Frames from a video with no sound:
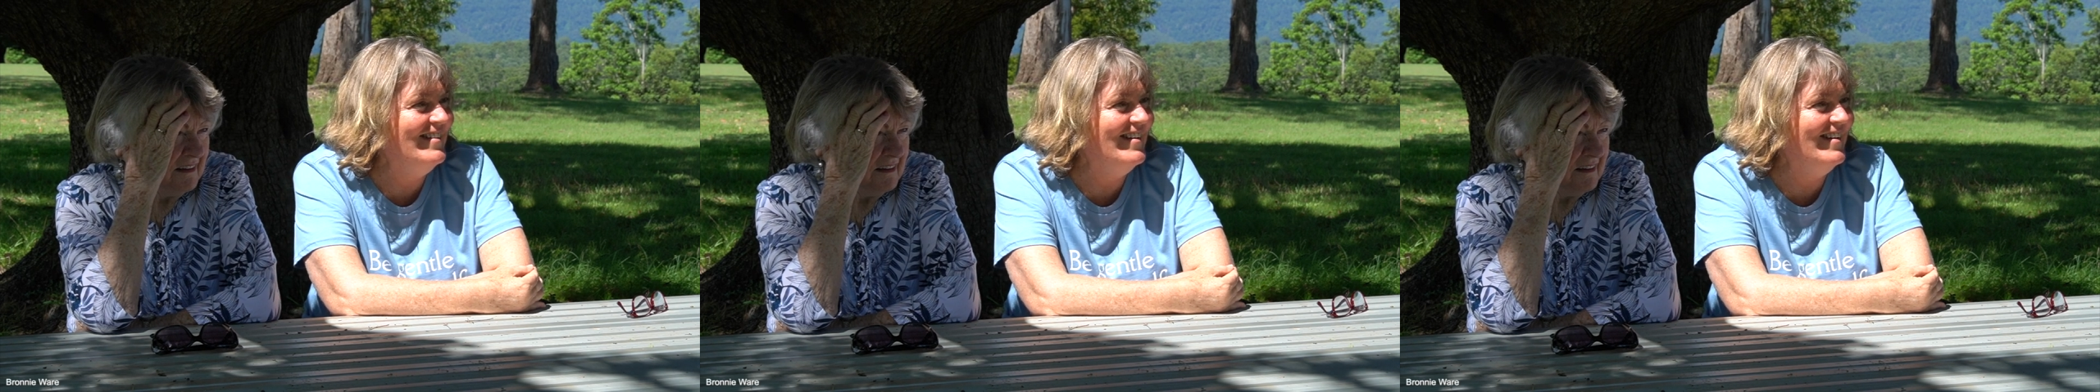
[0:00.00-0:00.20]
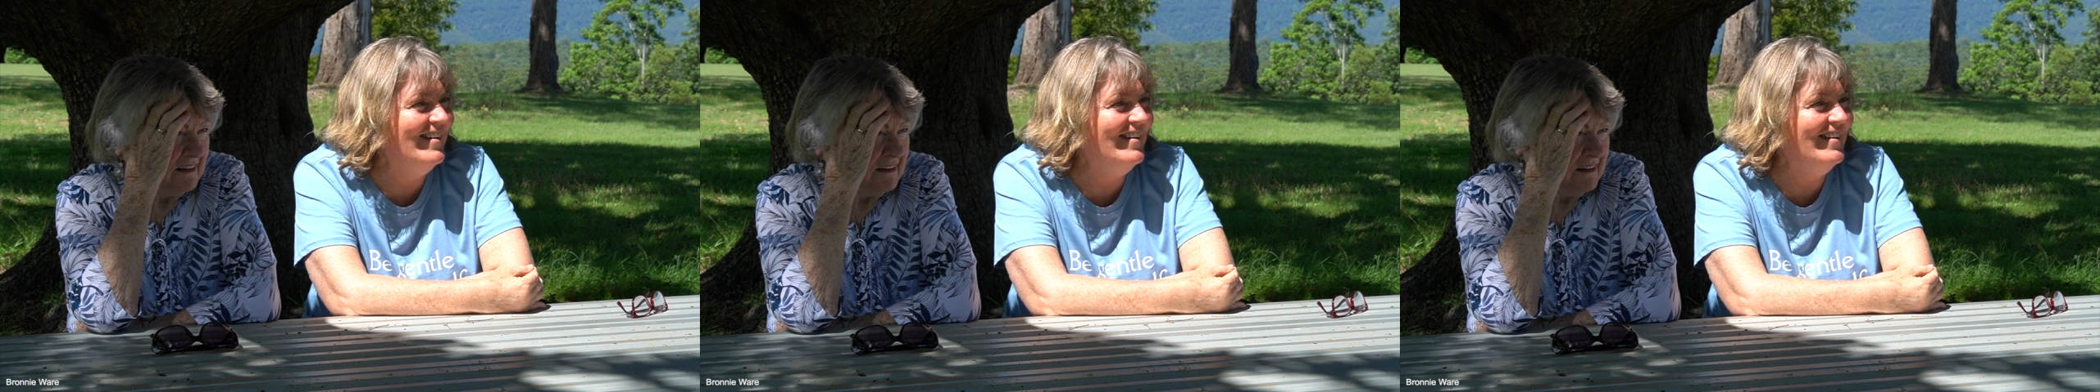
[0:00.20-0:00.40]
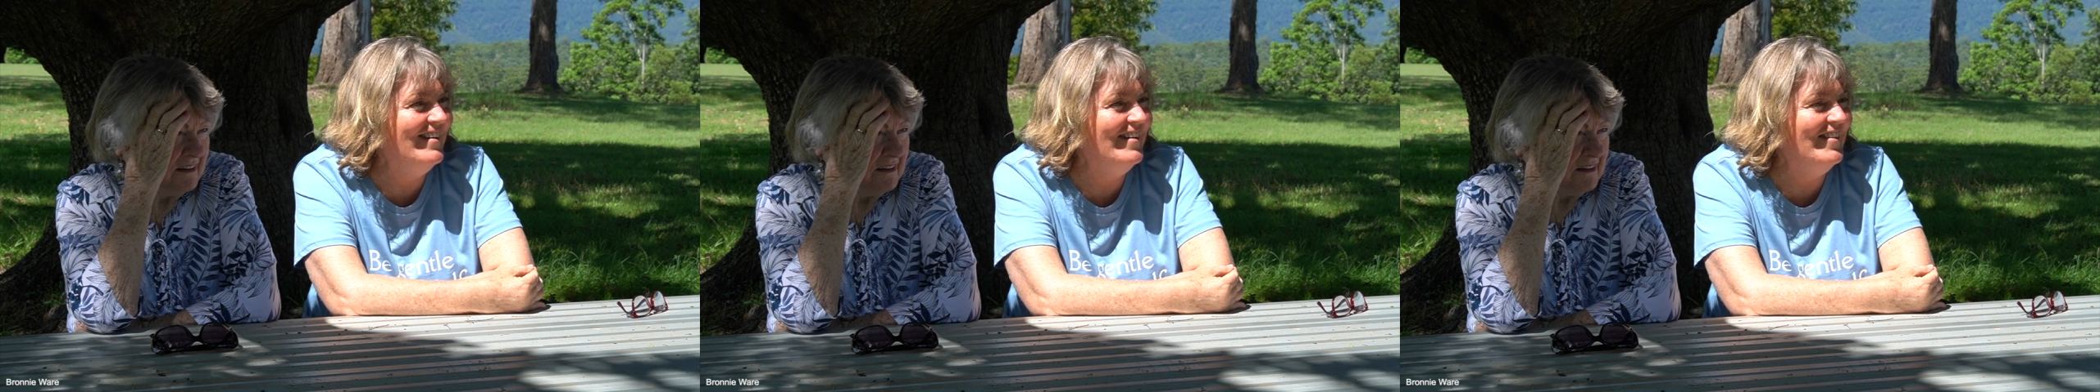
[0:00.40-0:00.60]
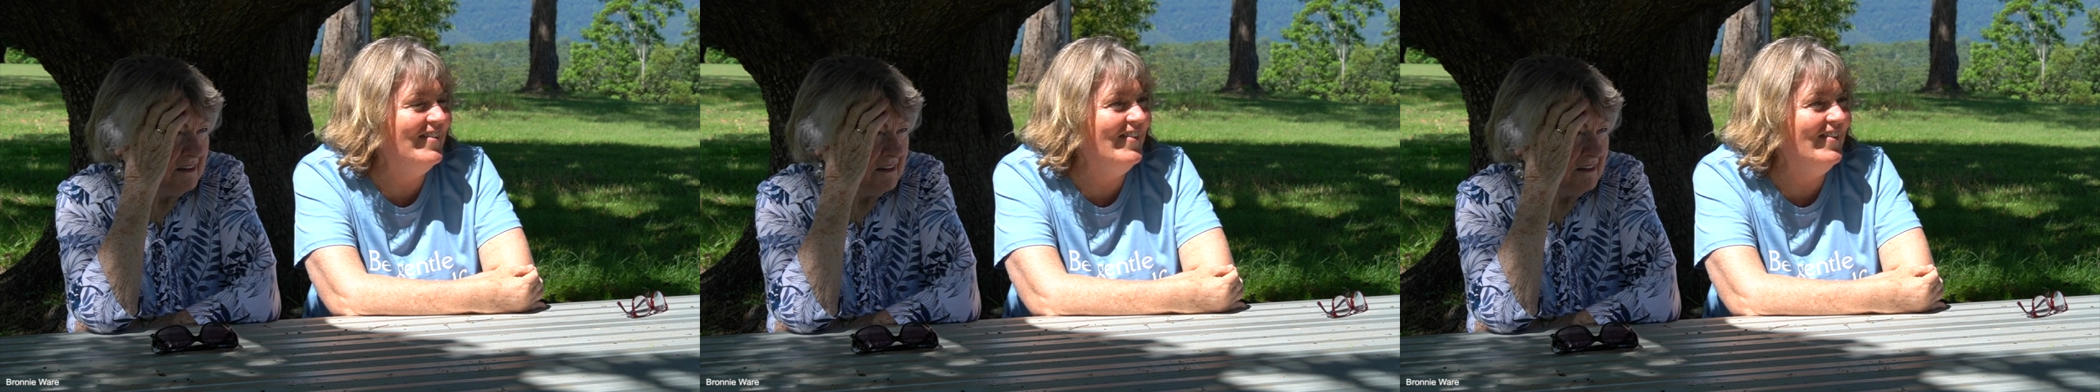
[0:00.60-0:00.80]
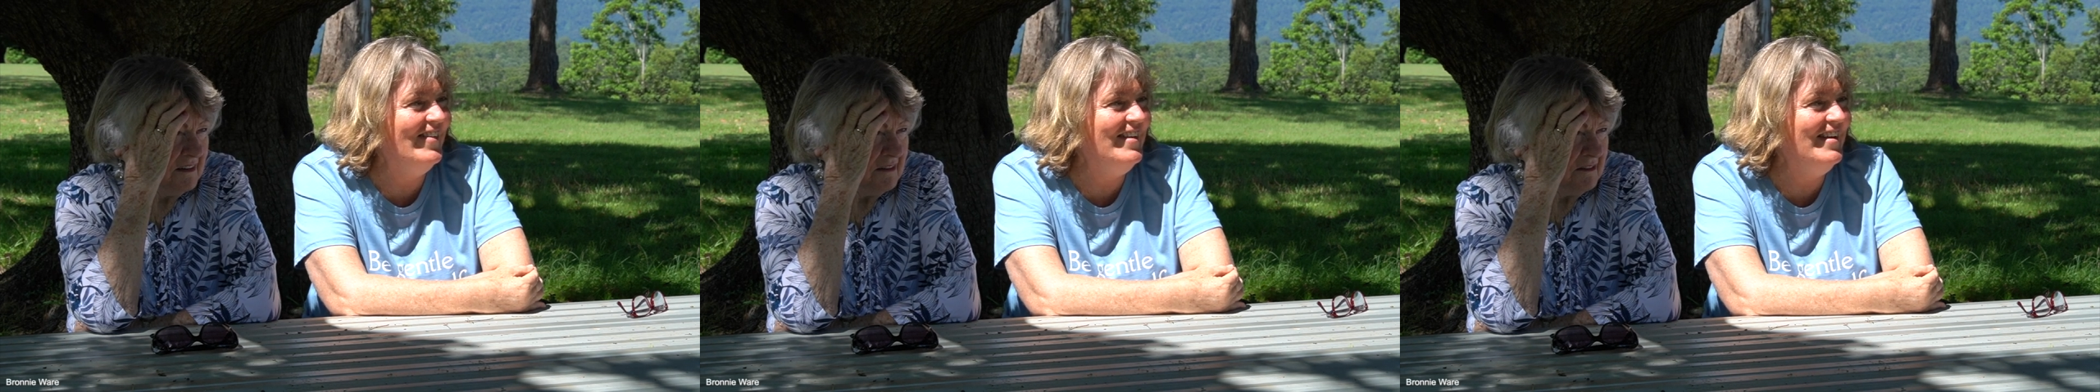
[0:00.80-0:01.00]

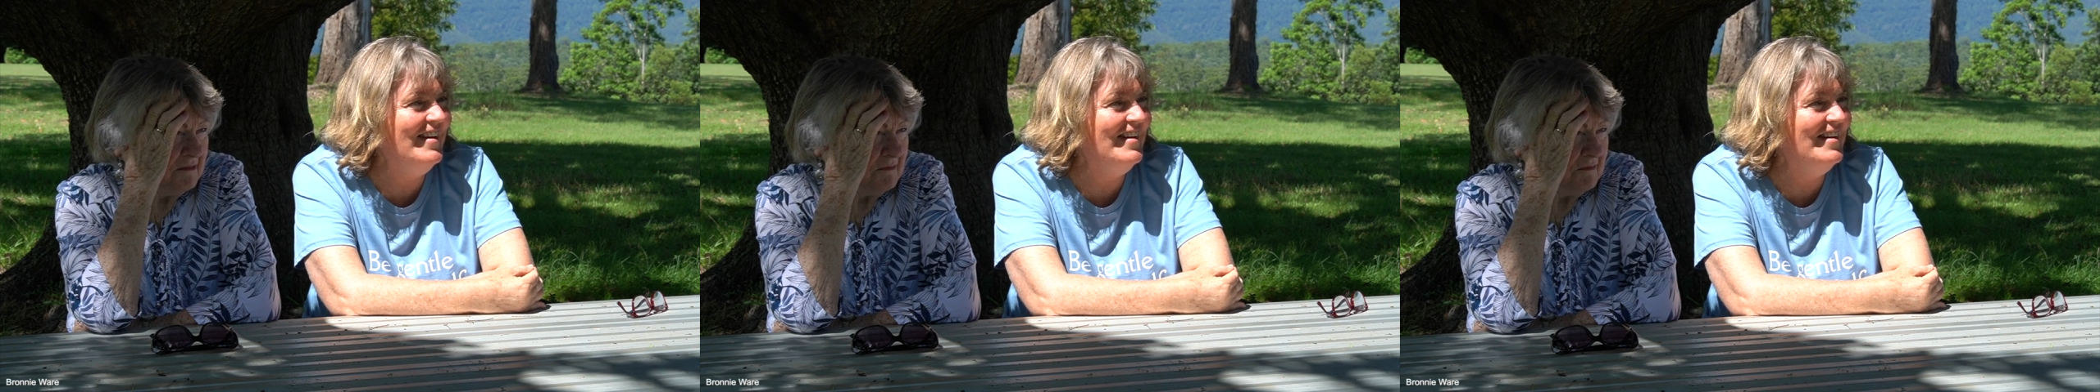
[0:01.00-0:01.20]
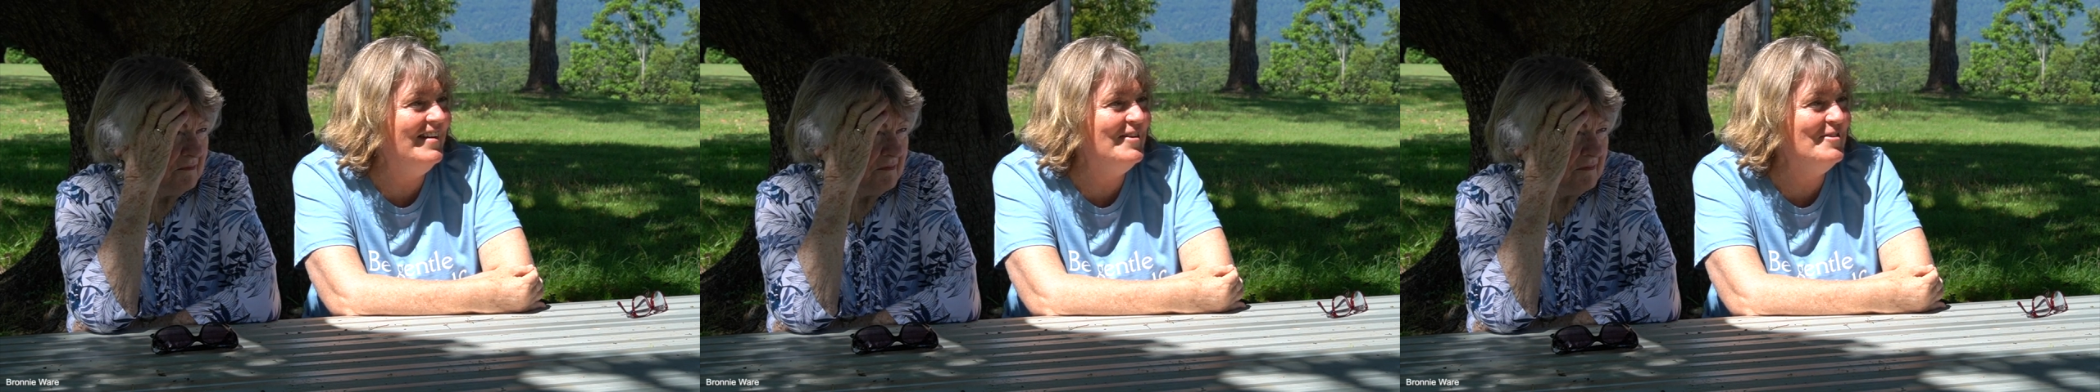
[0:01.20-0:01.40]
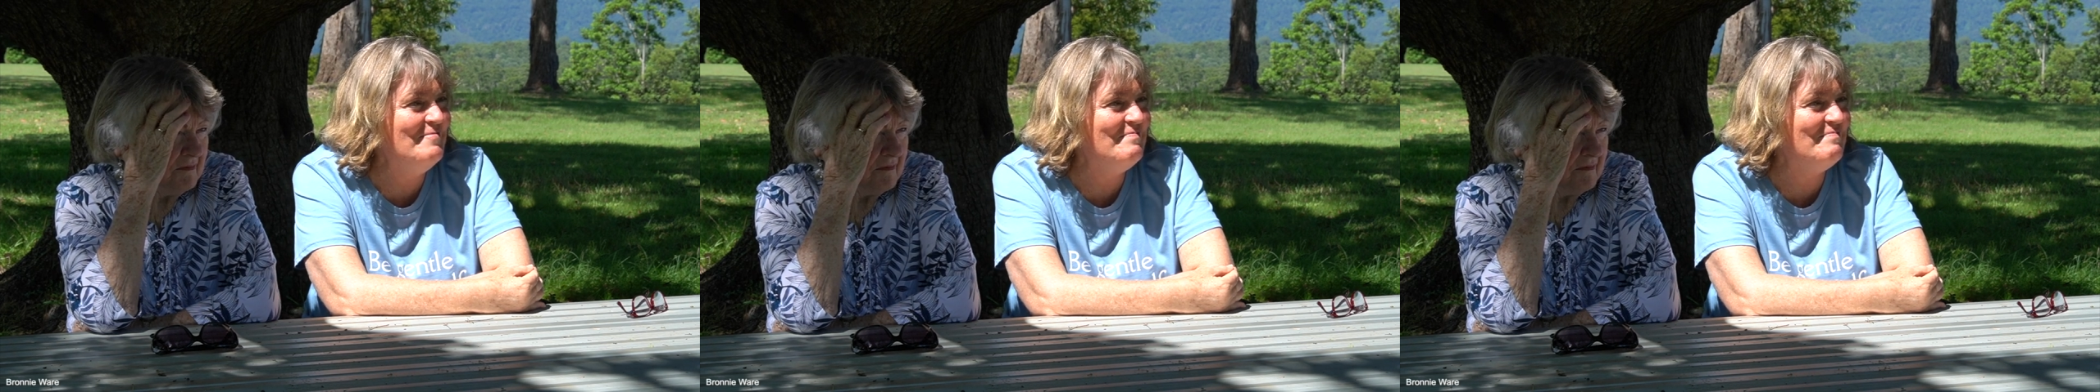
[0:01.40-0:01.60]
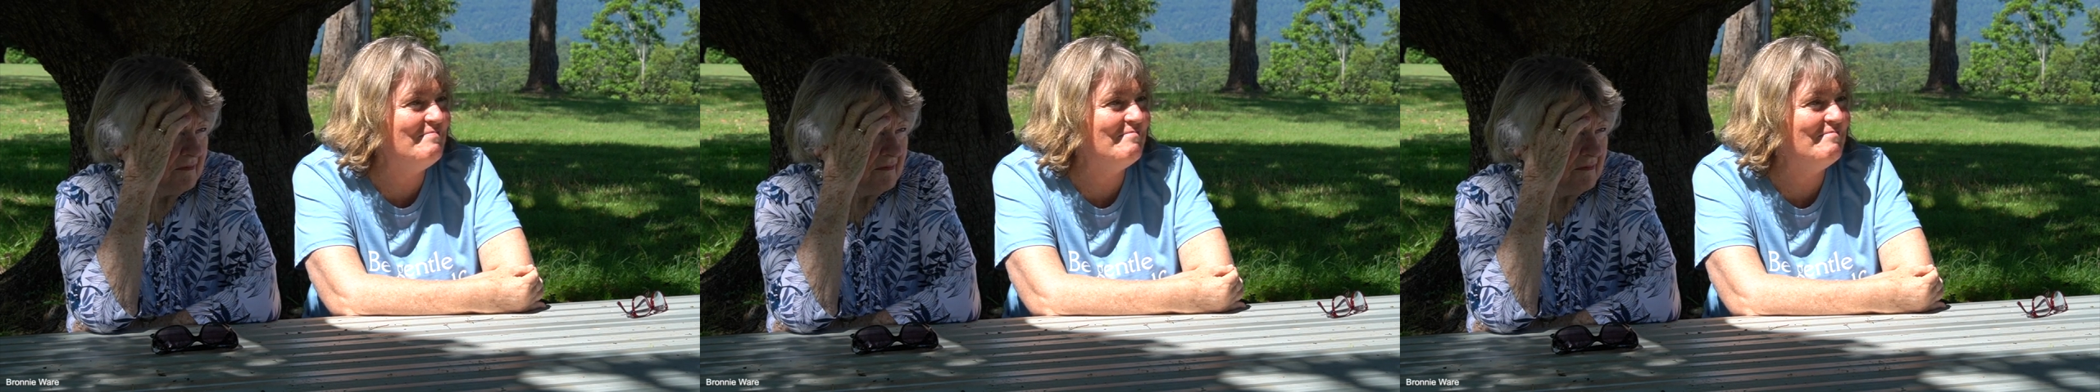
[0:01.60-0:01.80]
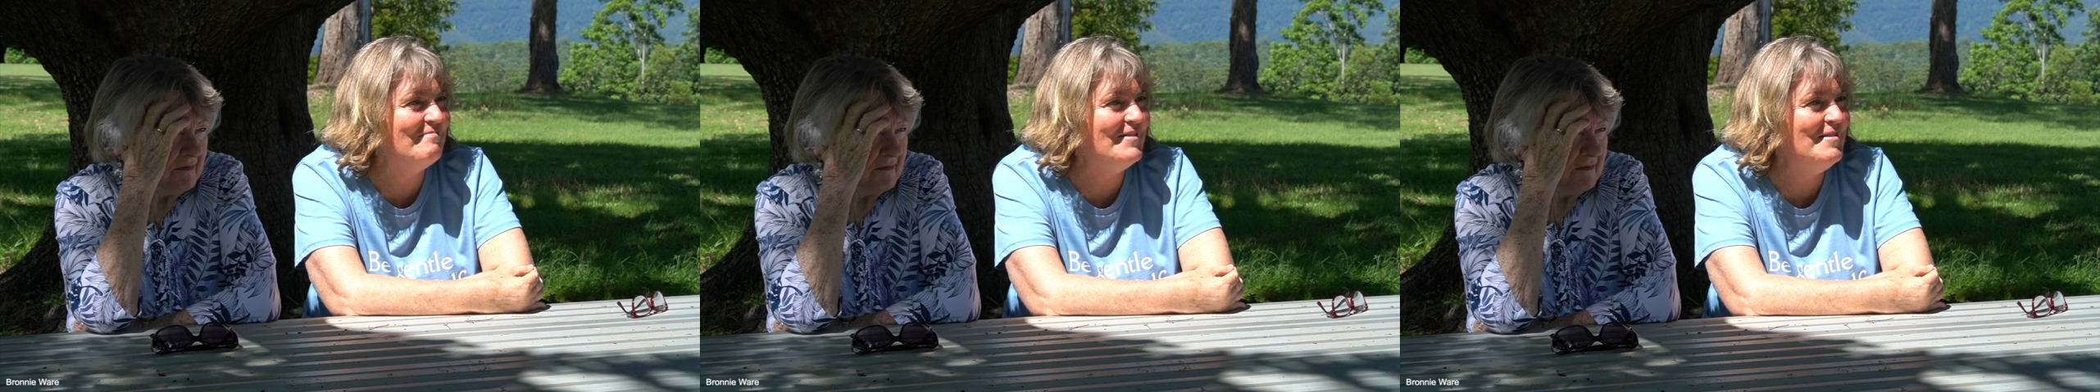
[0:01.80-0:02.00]

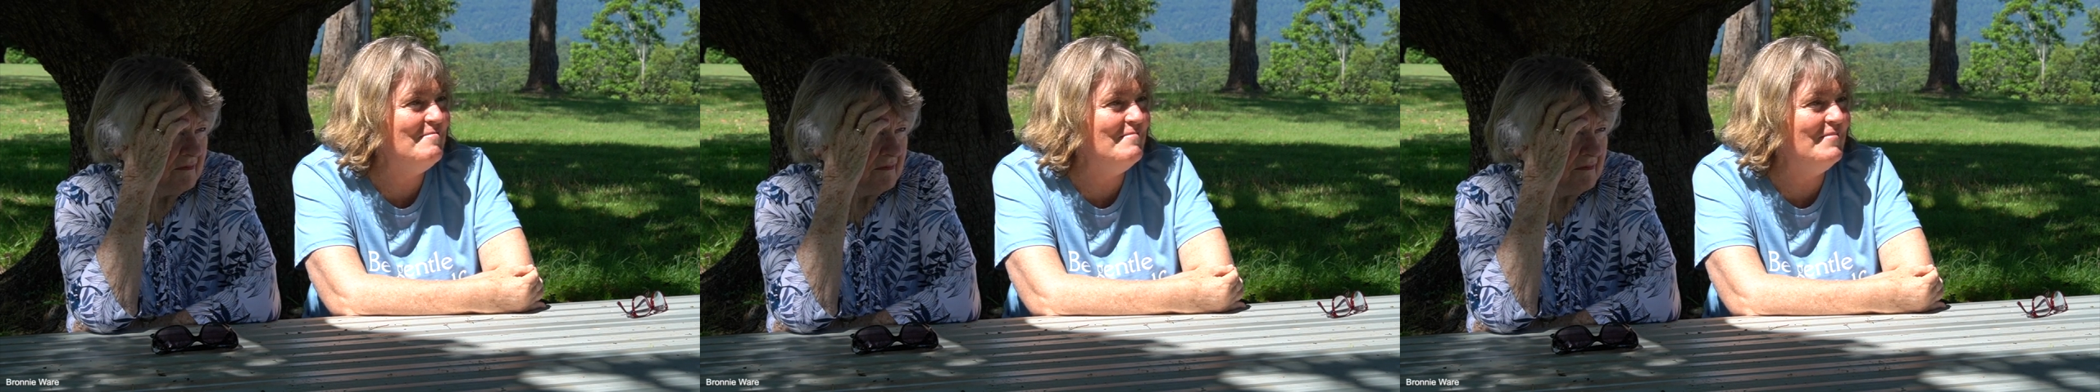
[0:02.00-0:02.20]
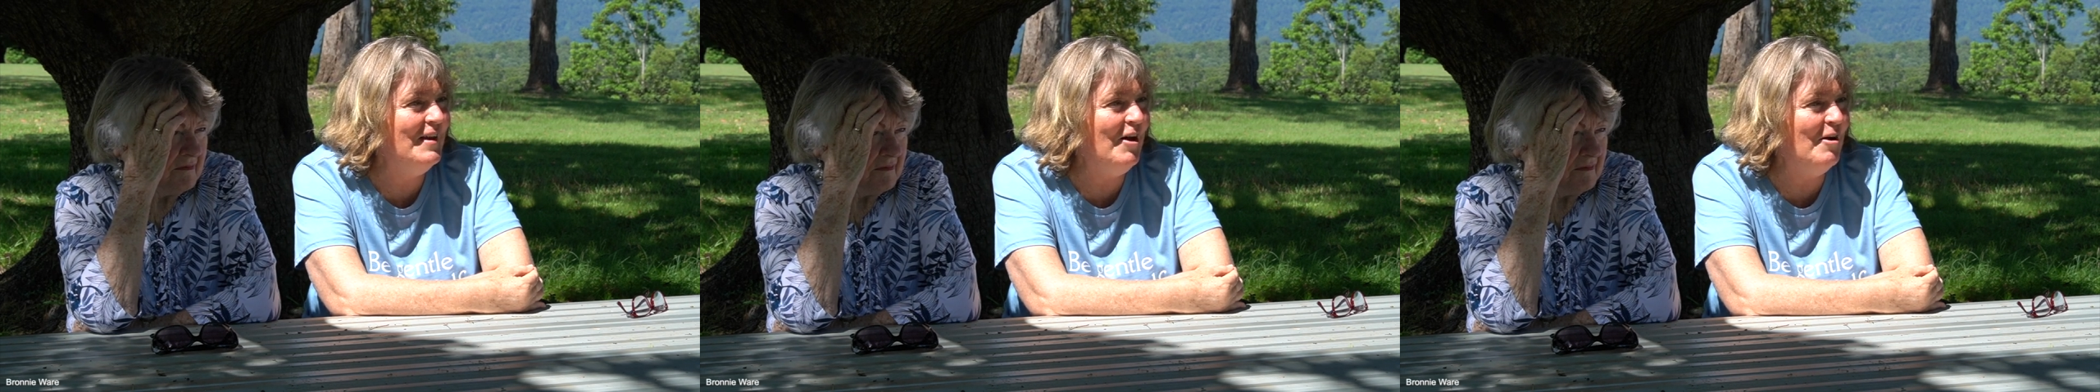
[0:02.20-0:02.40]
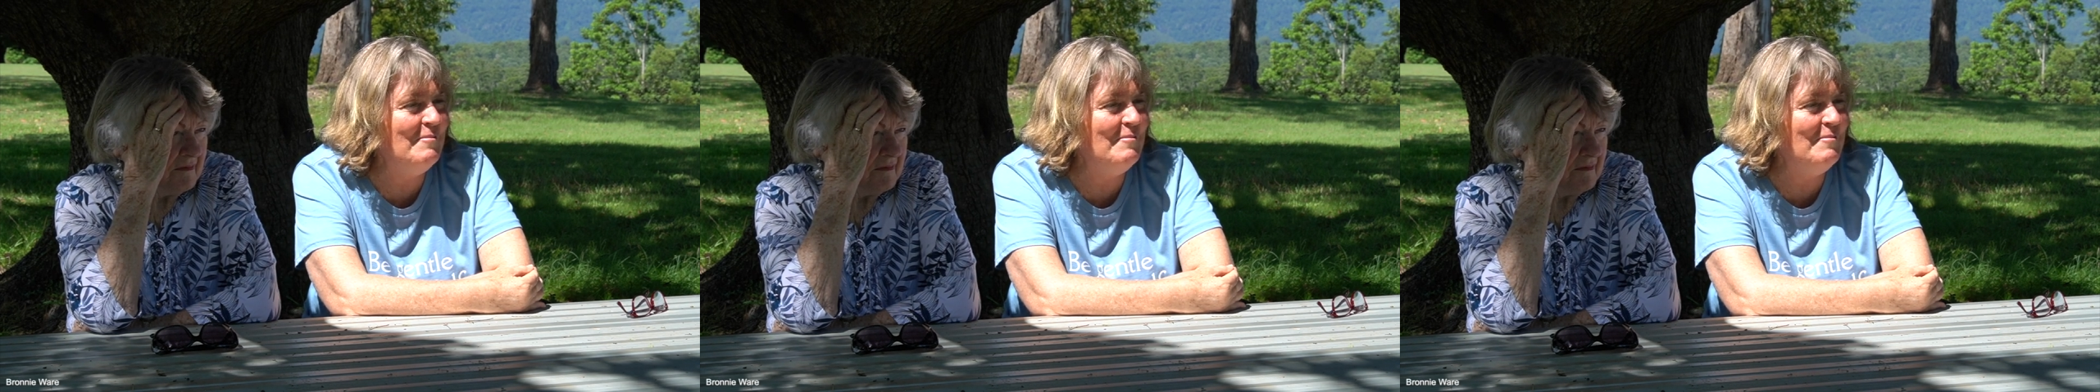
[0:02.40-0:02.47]
I